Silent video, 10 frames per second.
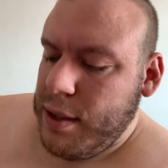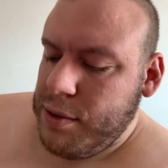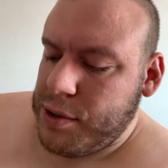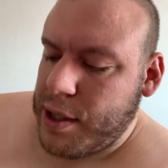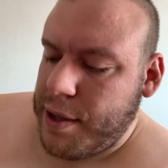
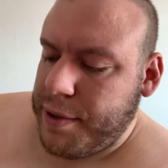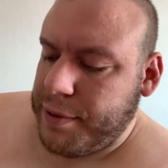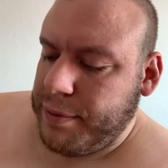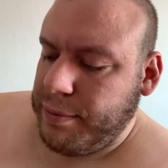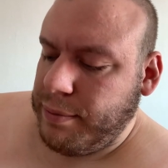
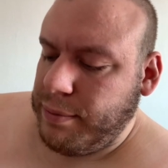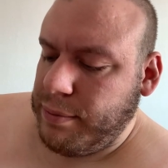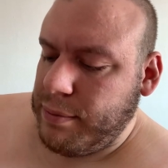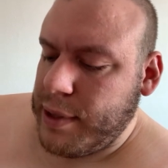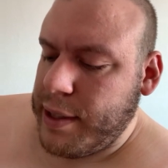So,
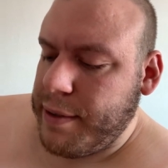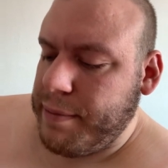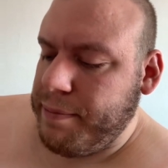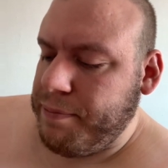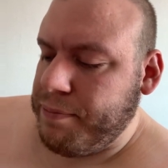yeah.
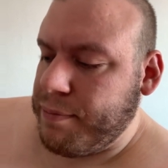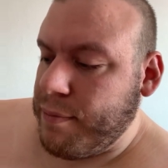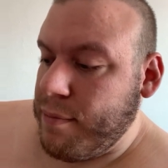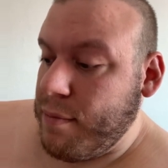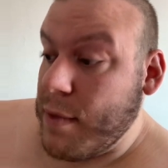
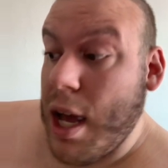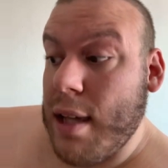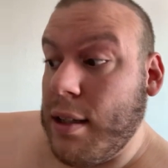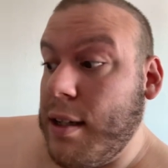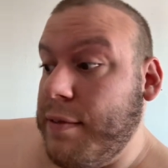I
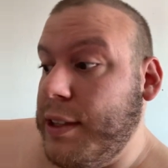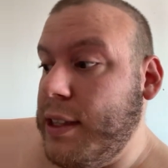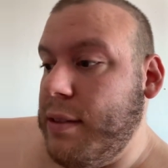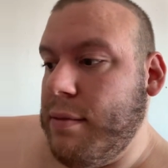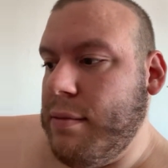loved
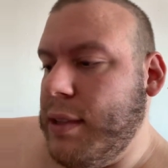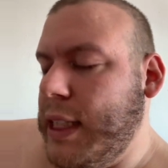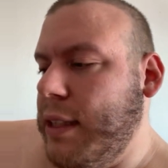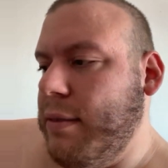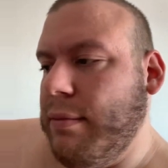it.
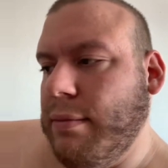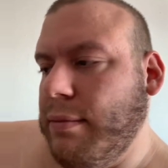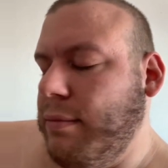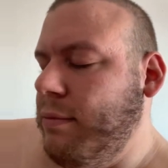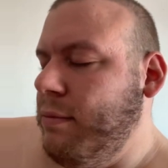Like,
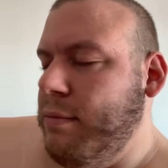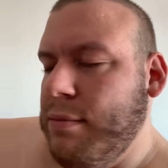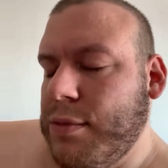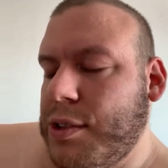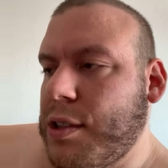
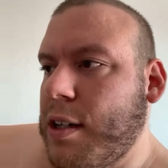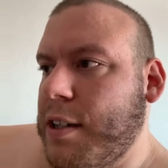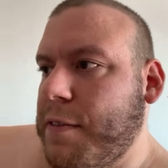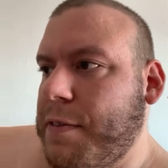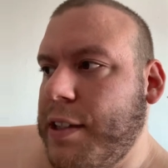
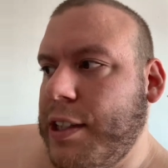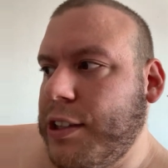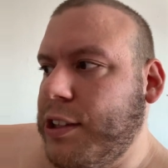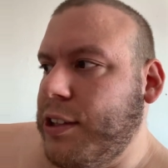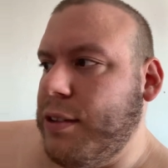start to
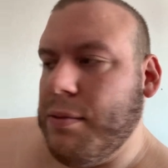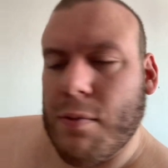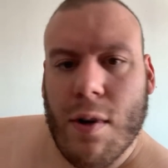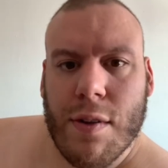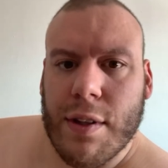finish,
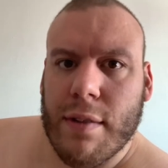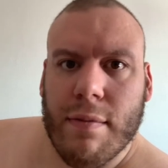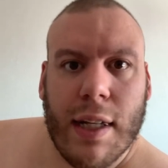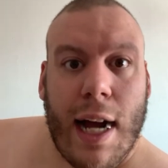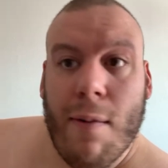worth it.
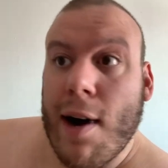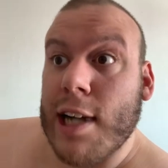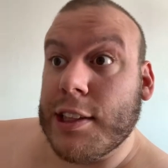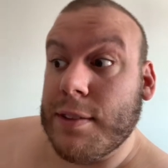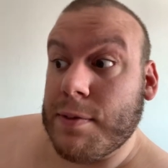Like, I
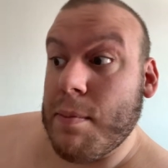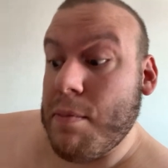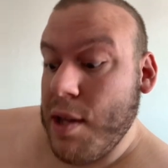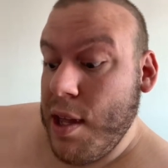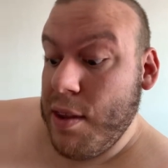watched it
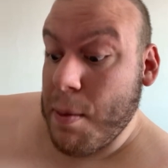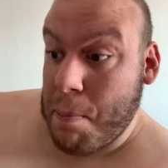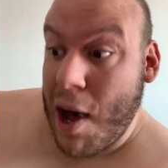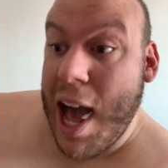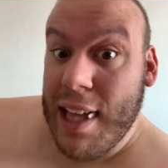from the
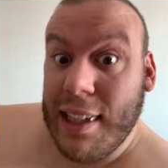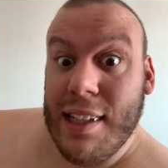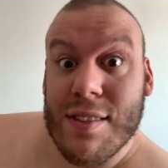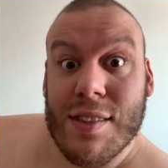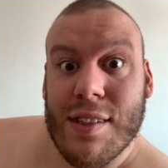
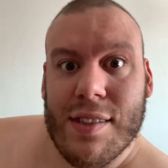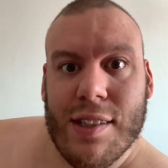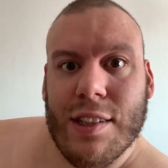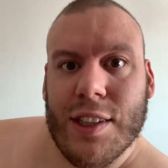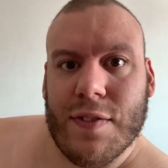pilot to the
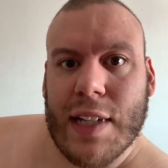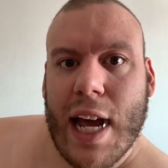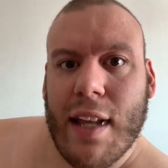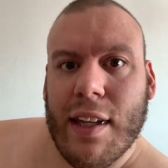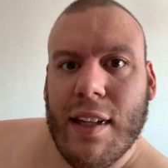series
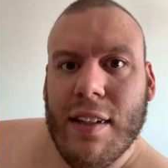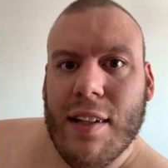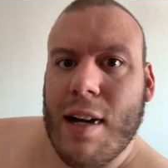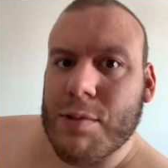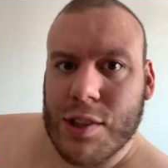finale.
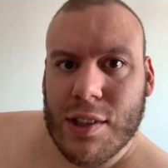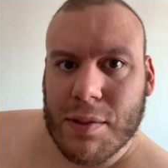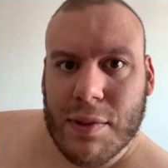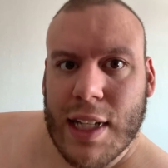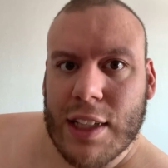I was
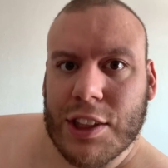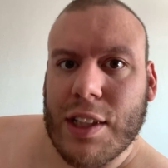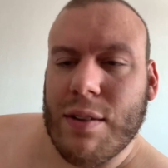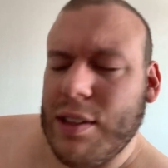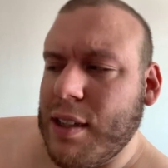hooked to that
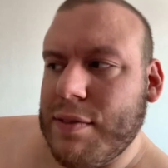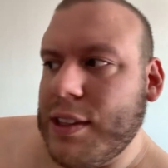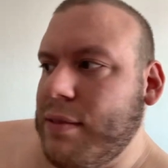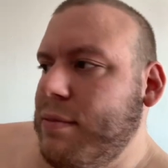show. Loved it.